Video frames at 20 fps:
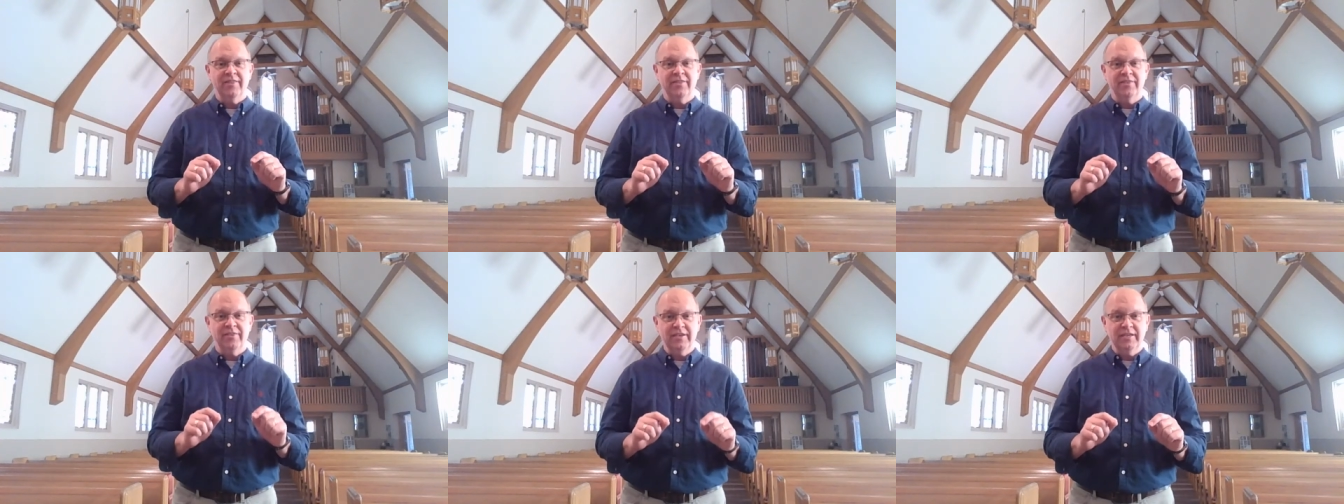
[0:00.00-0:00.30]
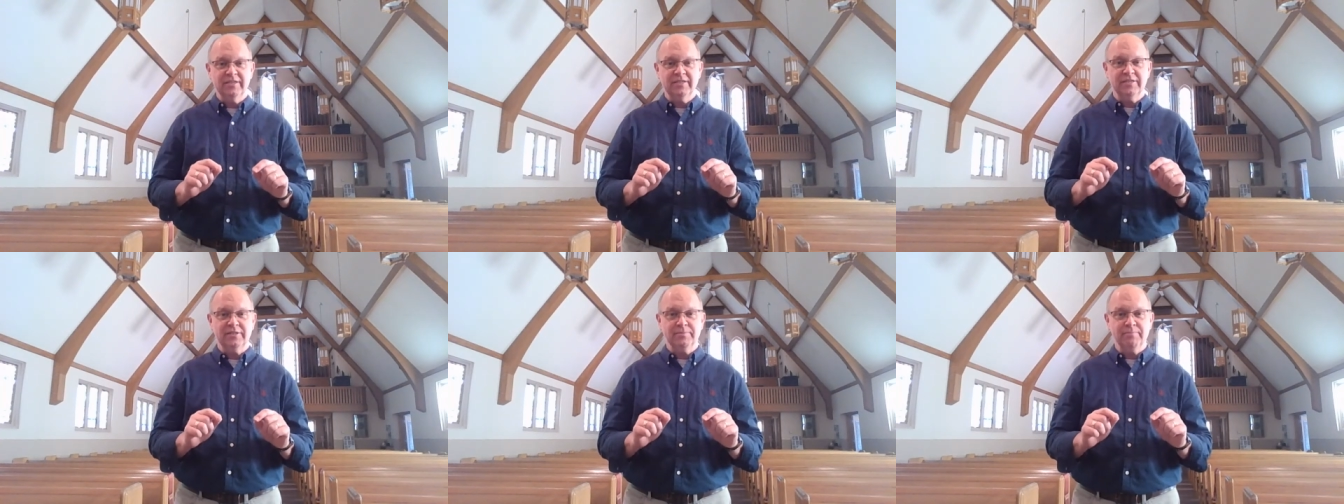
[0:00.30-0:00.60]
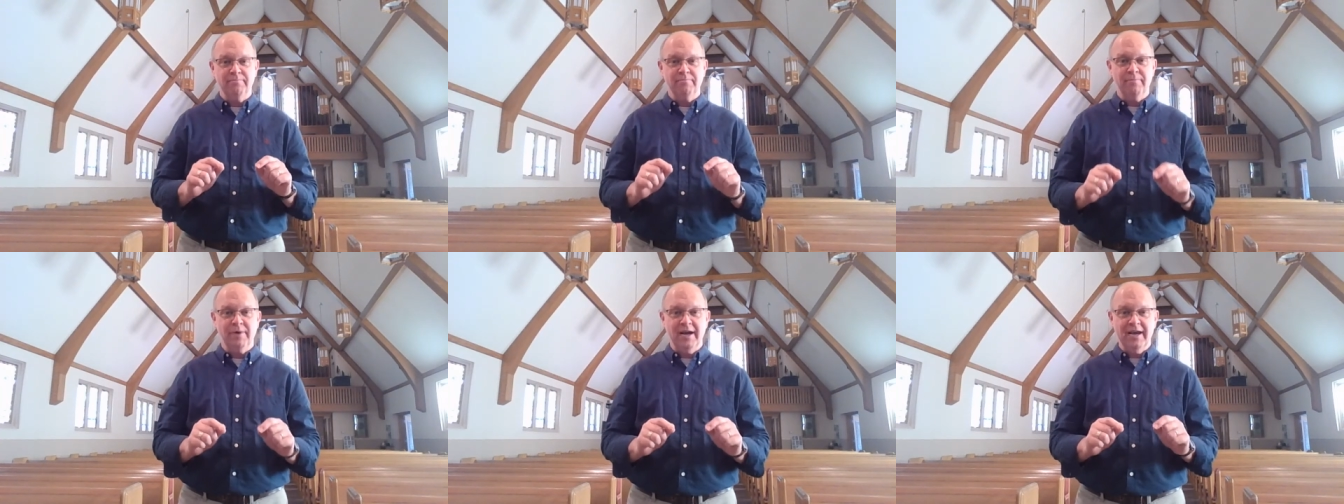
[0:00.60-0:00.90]
this
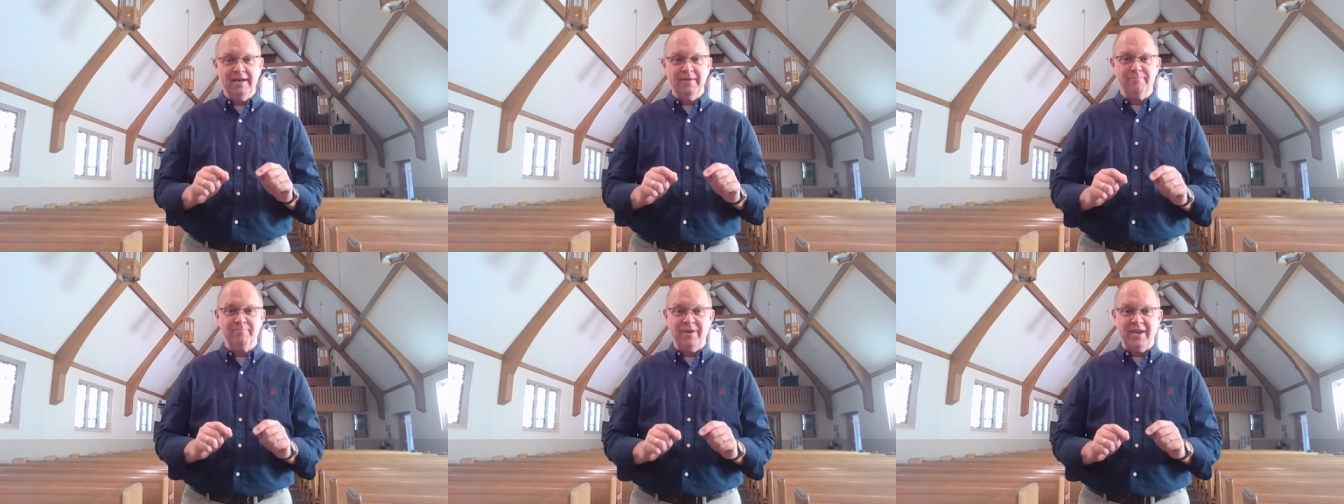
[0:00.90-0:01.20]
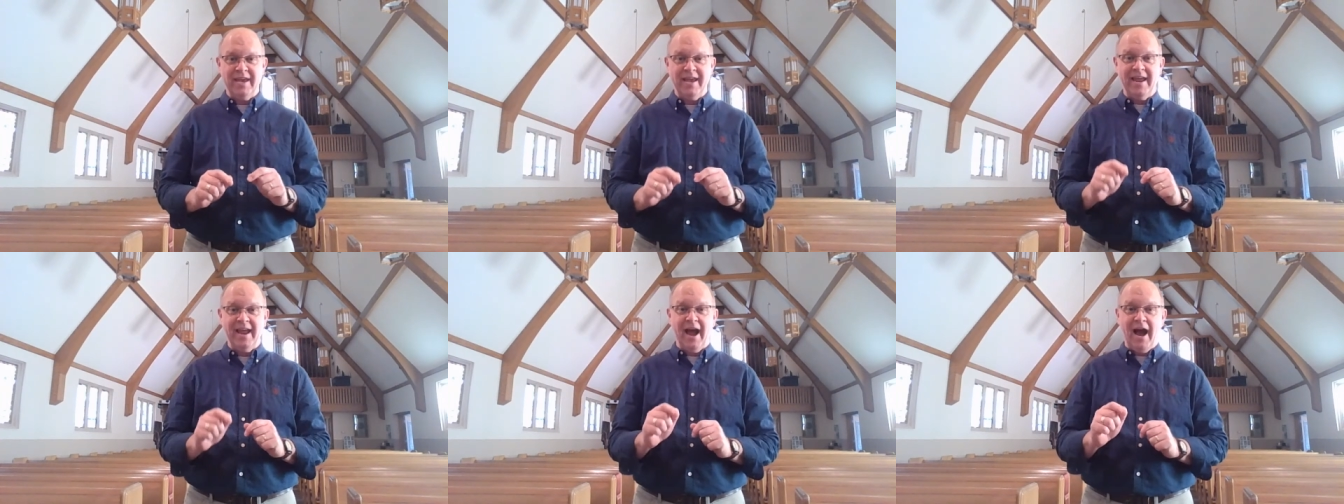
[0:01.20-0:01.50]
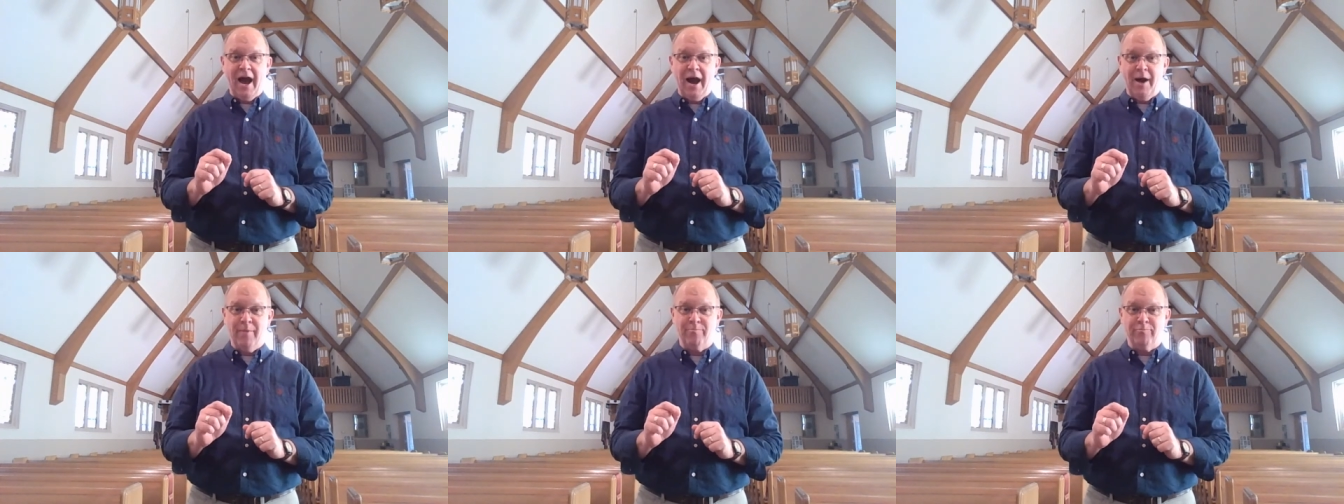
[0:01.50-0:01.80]
might be
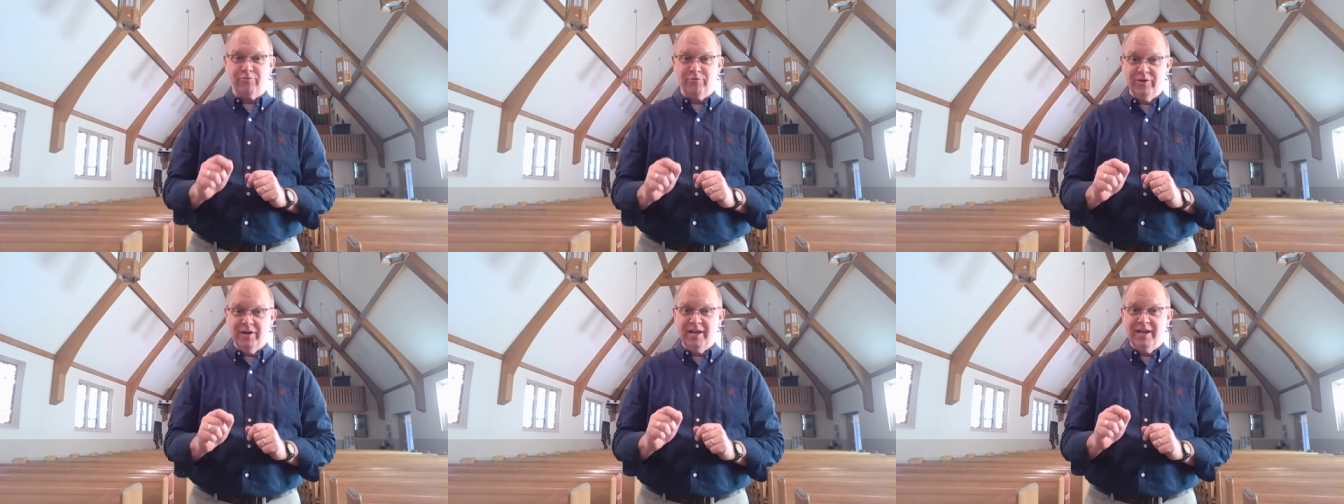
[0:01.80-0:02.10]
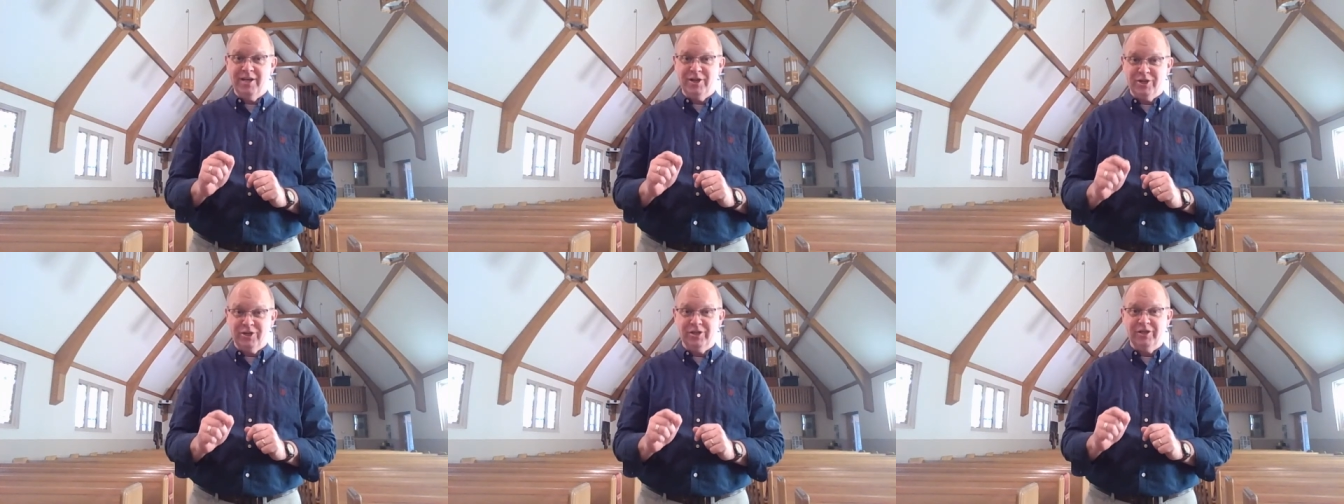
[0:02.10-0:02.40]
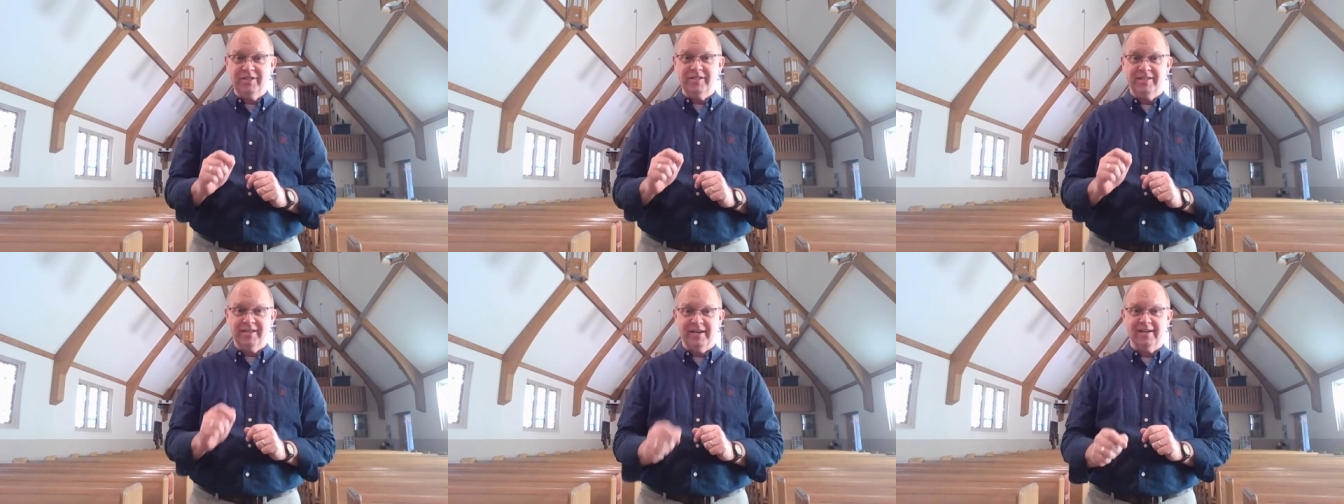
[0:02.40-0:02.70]
a pretty
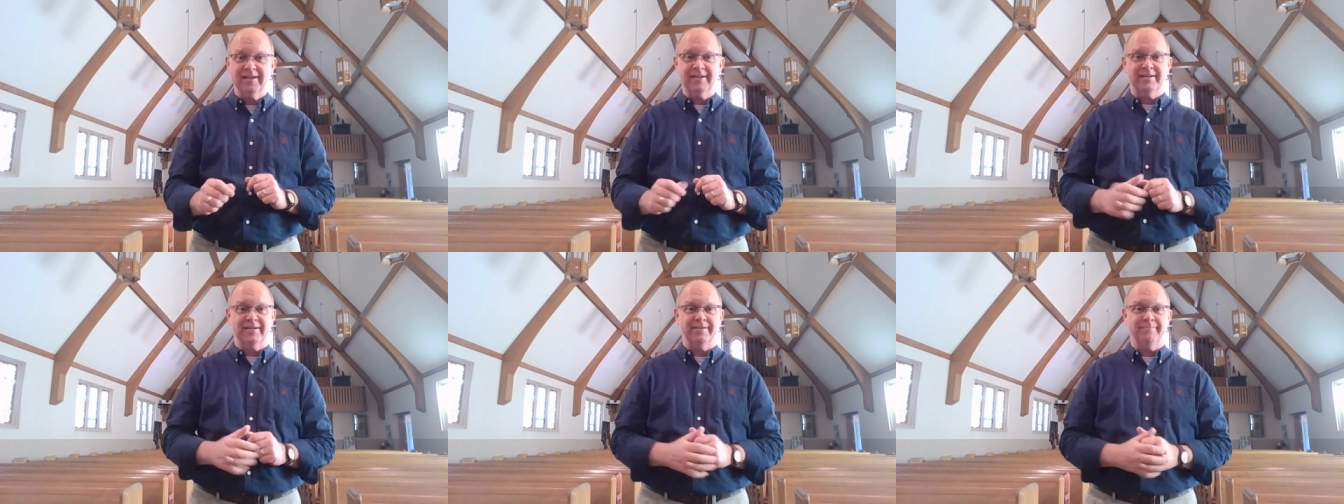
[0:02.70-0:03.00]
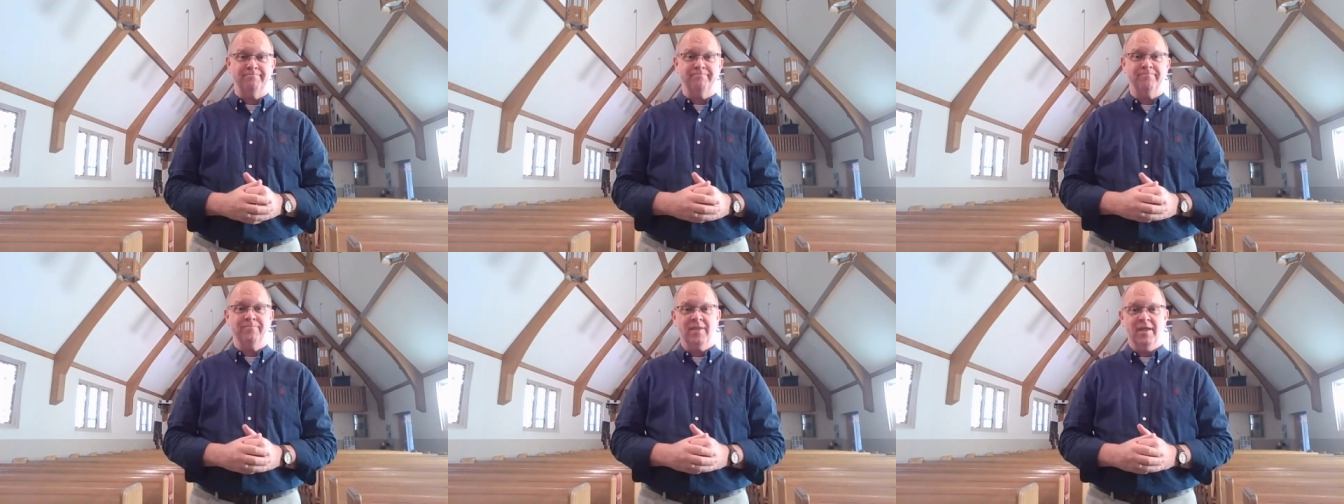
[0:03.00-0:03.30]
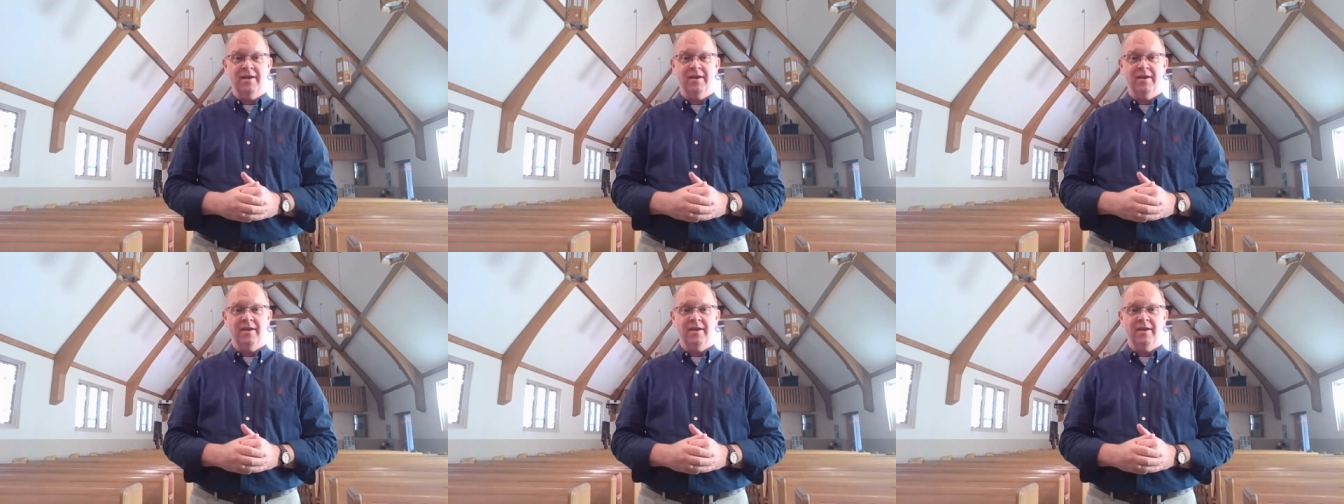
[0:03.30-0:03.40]
good time